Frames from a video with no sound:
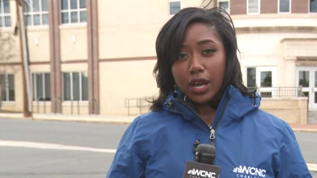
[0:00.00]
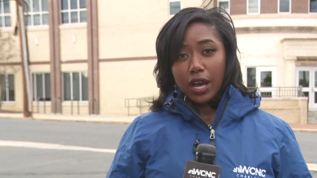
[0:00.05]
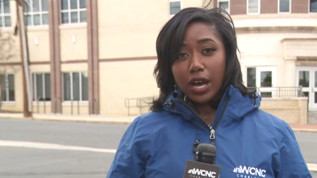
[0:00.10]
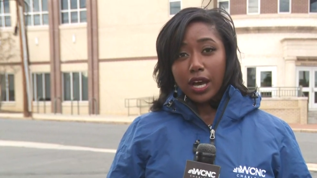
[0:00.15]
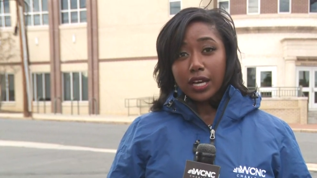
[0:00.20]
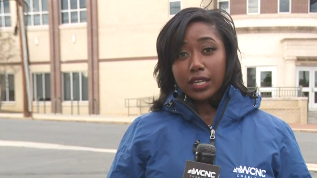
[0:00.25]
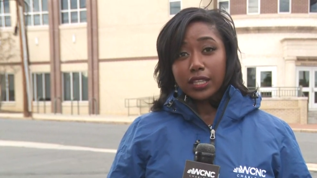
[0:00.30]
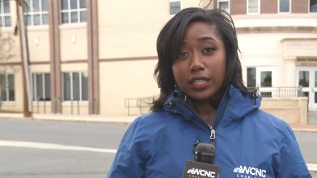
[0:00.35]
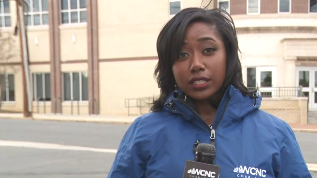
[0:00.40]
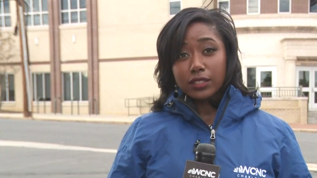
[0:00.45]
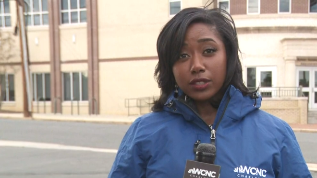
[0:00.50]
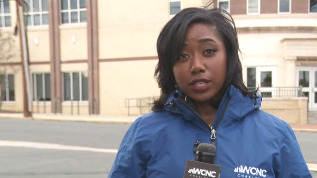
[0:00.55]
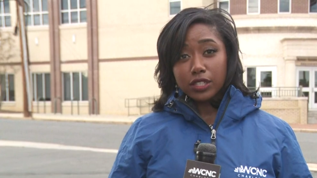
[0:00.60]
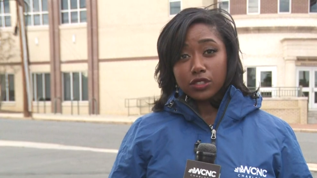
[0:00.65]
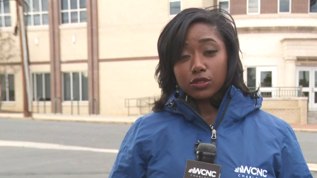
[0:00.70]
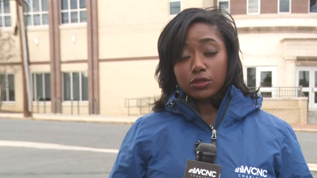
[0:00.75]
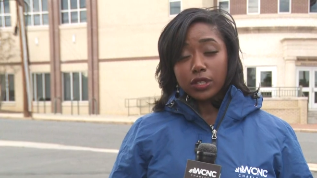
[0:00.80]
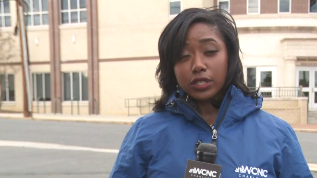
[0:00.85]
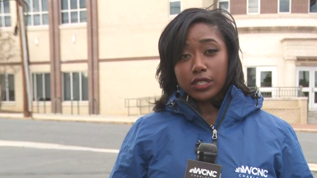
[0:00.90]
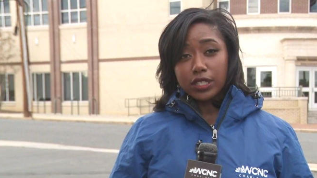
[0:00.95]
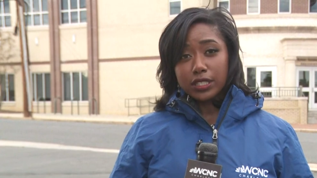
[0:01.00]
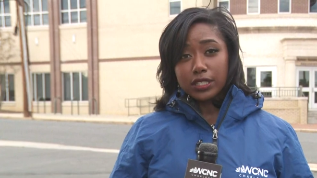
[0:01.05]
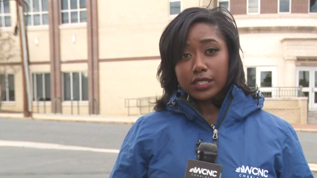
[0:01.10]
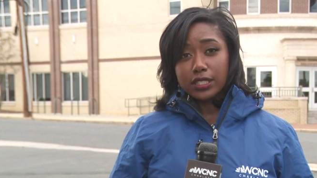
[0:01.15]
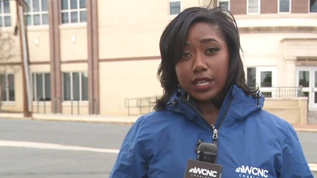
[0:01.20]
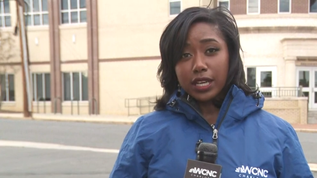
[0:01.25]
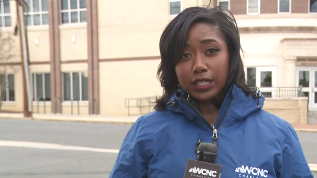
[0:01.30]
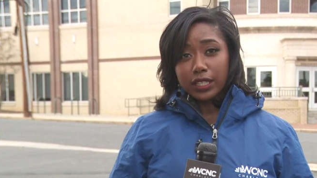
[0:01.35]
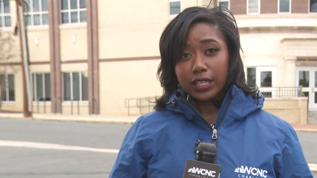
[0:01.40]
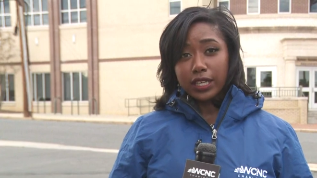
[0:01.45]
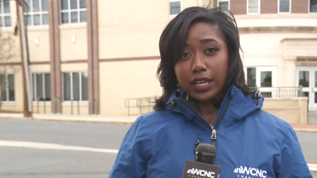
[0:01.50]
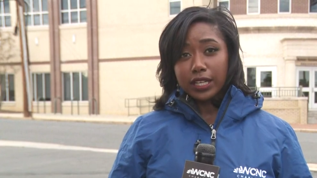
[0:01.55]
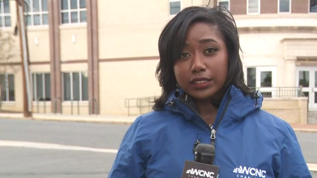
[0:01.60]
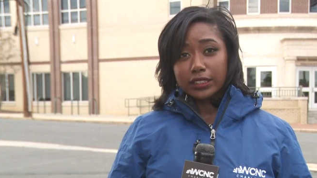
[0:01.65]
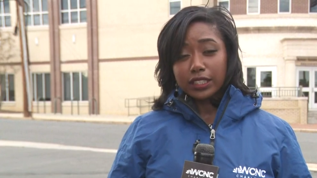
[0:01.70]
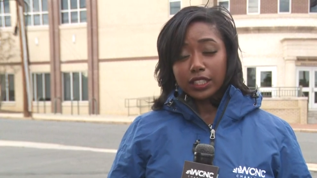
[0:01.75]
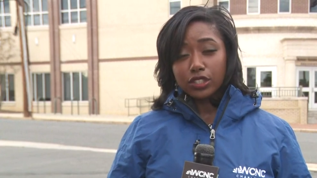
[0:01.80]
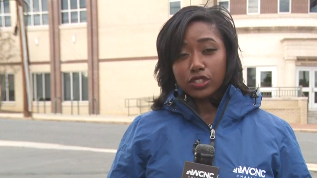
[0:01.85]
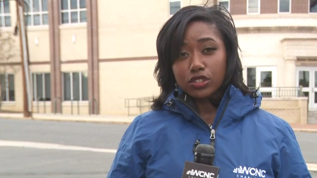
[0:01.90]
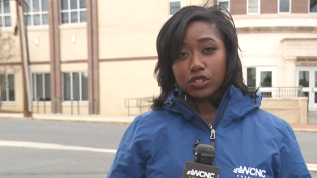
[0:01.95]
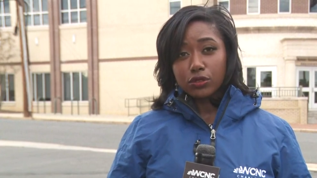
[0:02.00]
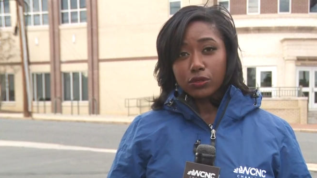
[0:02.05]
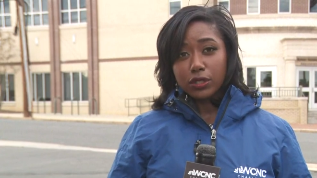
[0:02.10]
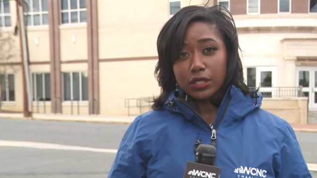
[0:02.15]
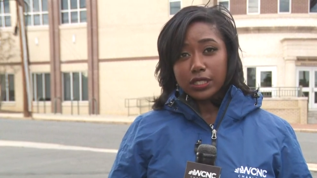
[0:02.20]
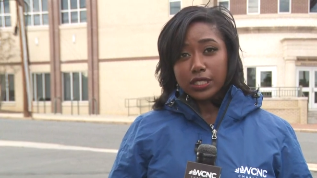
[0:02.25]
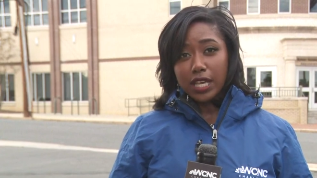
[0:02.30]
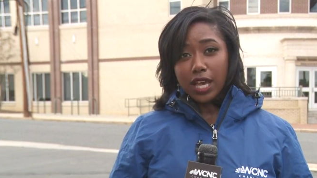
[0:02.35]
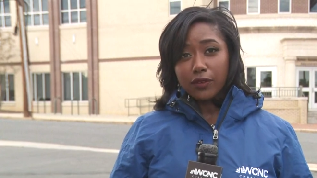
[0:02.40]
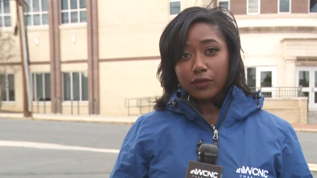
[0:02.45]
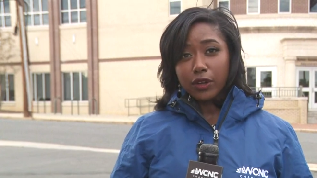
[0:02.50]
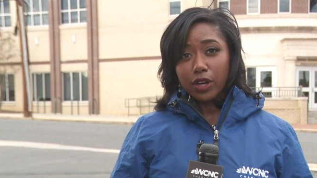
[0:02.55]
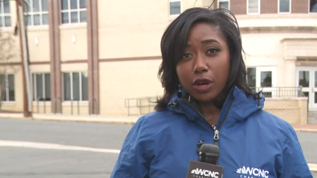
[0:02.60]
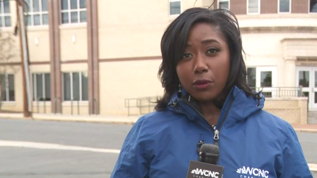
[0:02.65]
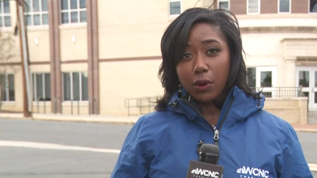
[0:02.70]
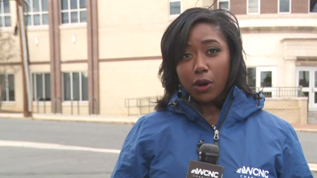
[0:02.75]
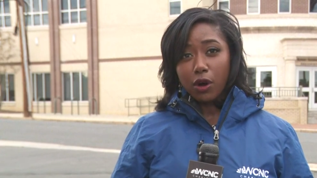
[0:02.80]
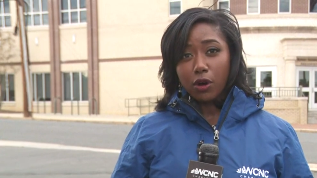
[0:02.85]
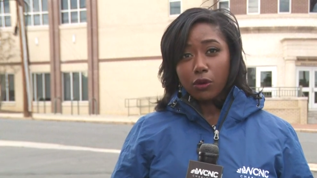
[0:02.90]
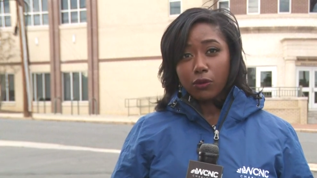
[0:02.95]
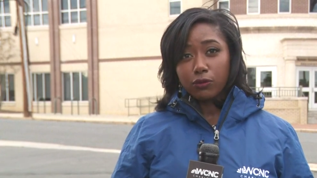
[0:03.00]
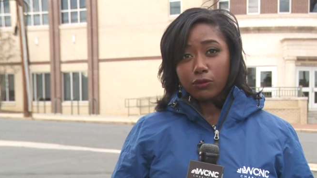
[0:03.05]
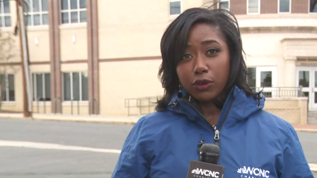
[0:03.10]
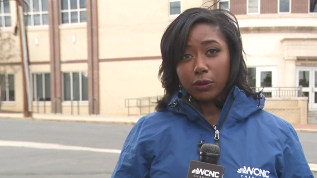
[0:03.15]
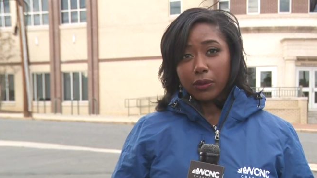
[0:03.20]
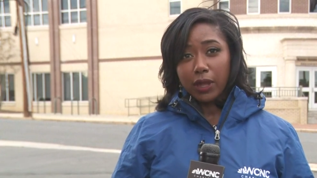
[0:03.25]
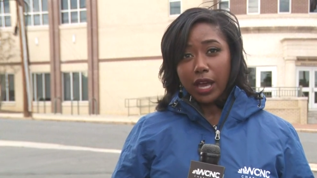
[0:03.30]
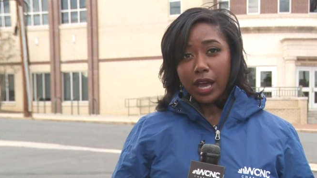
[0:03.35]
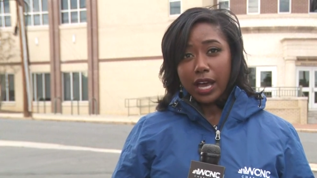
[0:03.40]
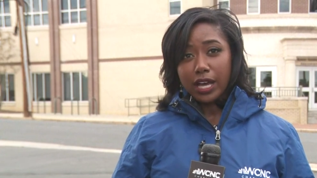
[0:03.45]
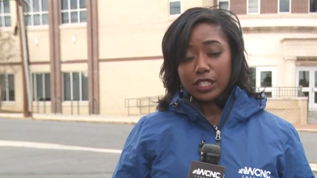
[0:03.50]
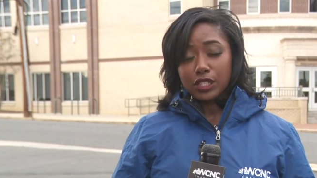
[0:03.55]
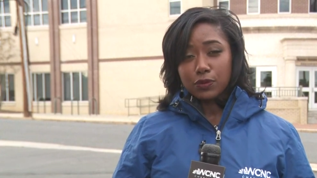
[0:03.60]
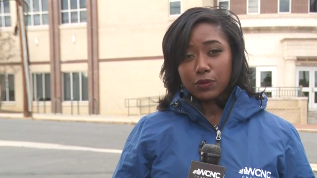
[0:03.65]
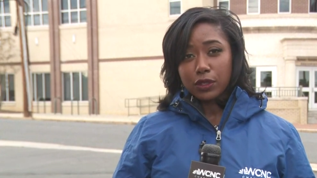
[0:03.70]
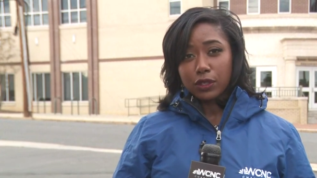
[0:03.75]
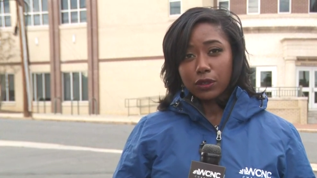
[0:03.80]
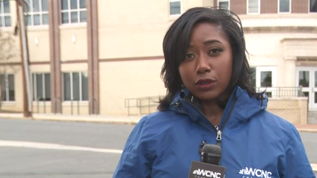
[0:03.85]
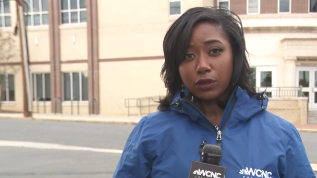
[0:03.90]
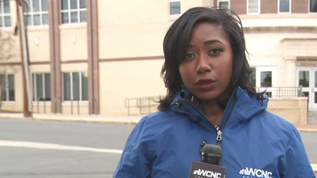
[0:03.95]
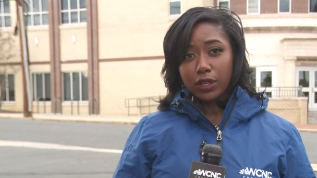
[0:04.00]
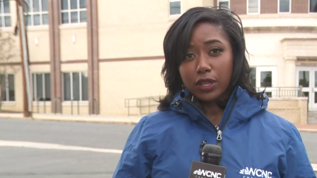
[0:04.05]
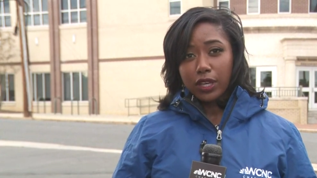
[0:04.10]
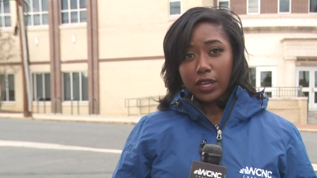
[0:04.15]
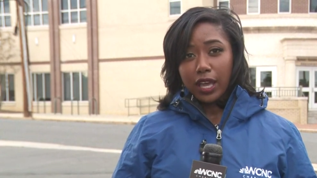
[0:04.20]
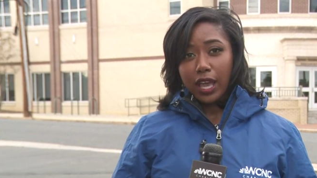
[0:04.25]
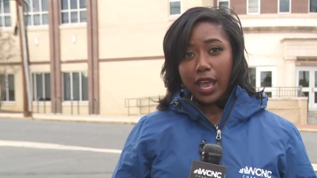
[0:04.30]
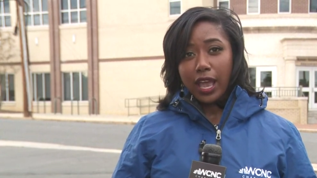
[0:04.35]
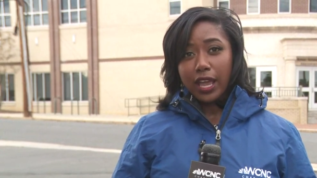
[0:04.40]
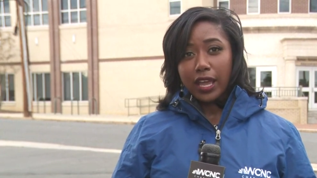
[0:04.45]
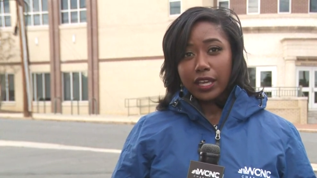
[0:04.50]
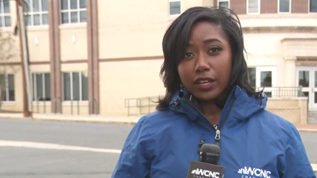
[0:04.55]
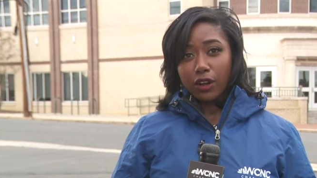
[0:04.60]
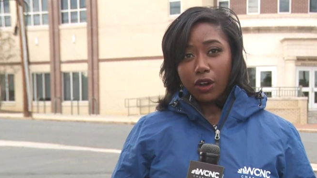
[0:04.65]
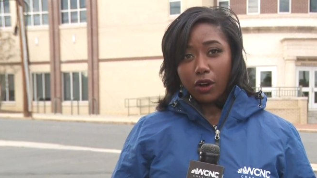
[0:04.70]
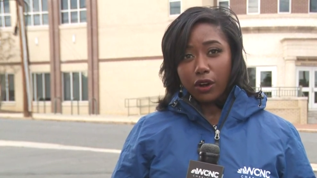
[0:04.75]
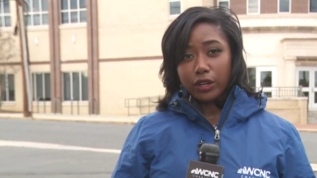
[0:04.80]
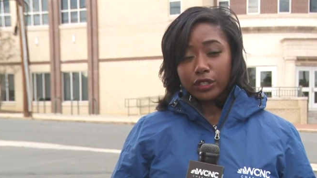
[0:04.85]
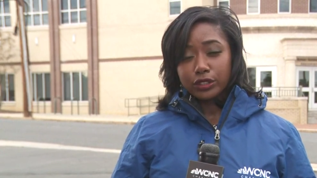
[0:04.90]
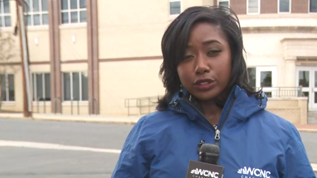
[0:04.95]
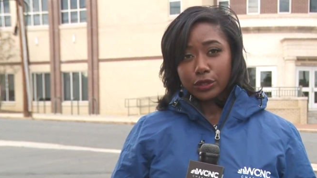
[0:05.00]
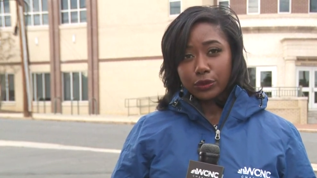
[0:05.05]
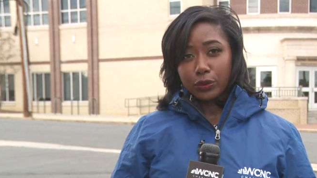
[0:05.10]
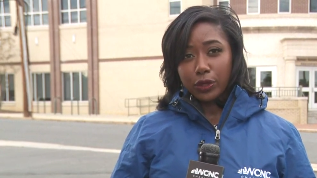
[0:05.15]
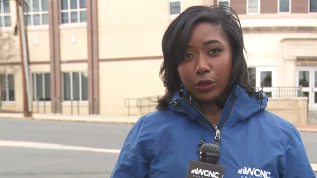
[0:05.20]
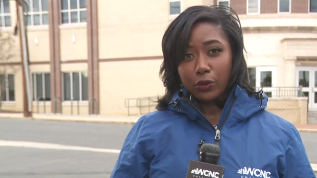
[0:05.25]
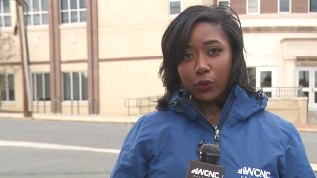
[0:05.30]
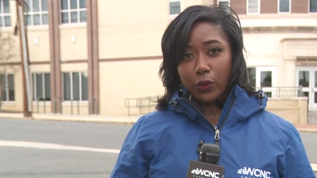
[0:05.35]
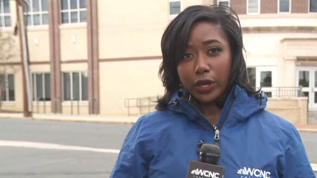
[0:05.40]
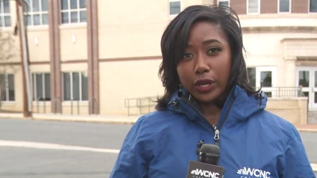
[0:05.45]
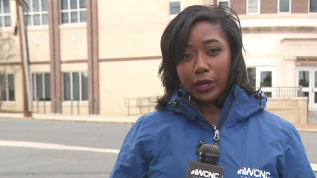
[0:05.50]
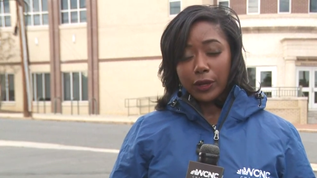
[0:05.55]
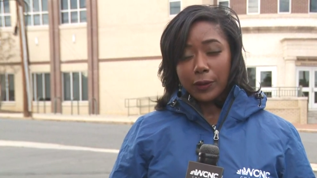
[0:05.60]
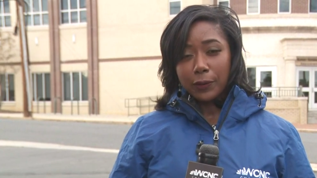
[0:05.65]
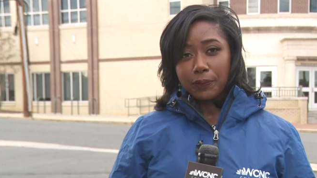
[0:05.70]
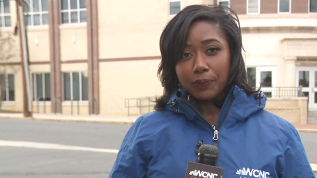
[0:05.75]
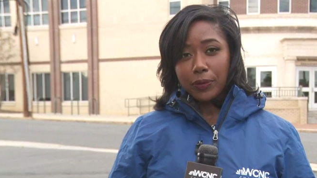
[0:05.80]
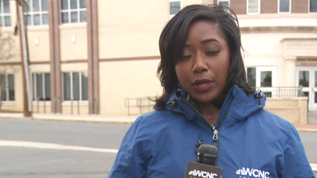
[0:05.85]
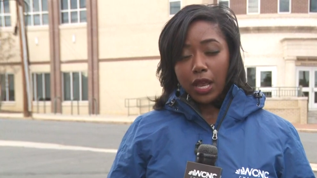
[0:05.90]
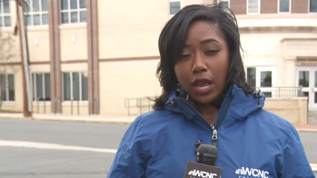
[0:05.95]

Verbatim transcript: uh, the district is telling us that the students have come home from the hospital and are doing well.